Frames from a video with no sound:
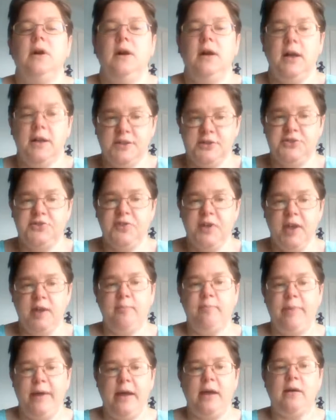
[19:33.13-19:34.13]
us to
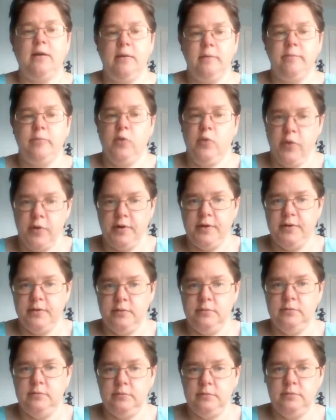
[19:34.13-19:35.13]
get back on board
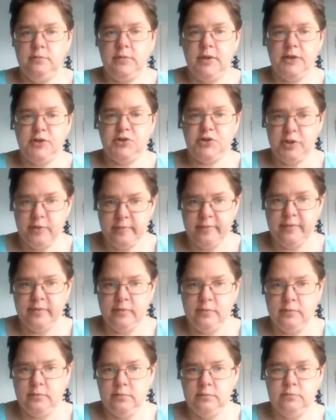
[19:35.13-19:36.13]
a ship.
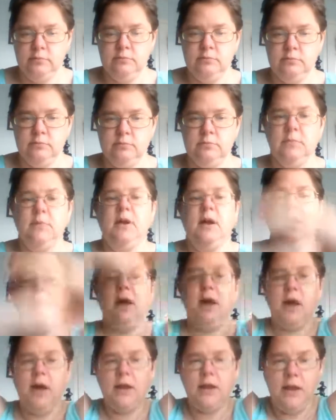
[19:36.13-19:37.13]

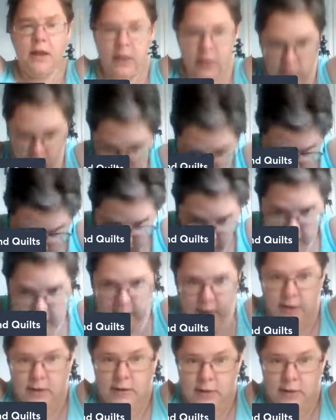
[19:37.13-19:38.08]
Hallelujah.